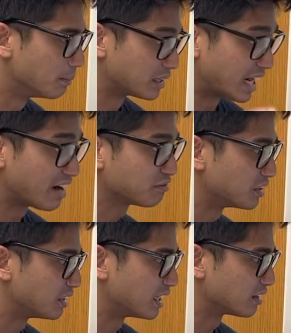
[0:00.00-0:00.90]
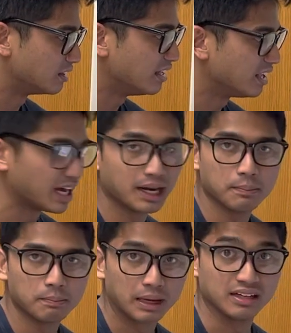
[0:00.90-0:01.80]
But then after that, then they add
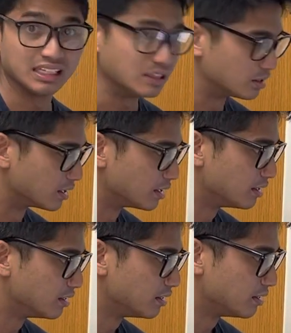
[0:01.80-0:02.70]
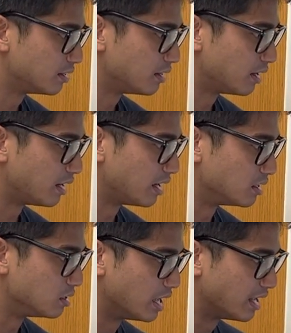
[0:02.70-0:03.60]
PET ether.
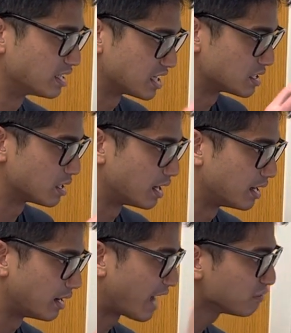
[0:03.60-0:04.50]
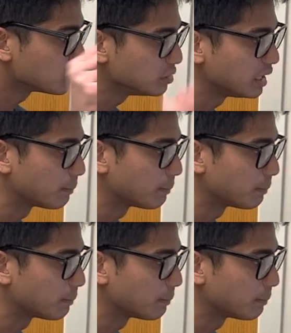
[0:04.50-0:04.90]
It says after cooling,